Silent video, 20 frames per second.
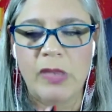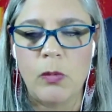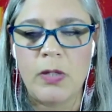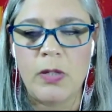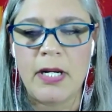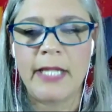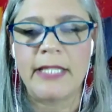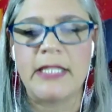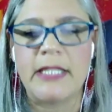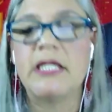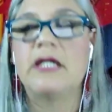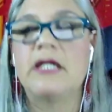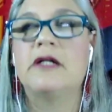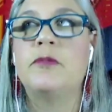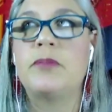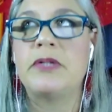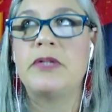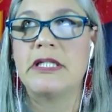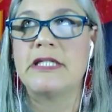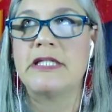When I
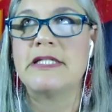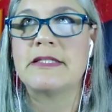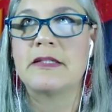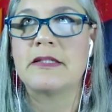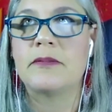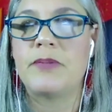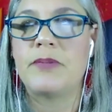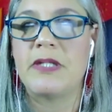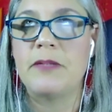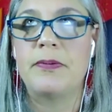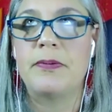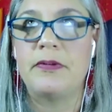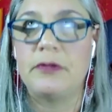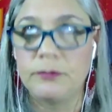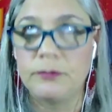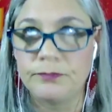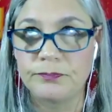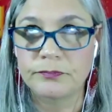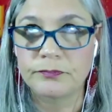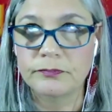hear people,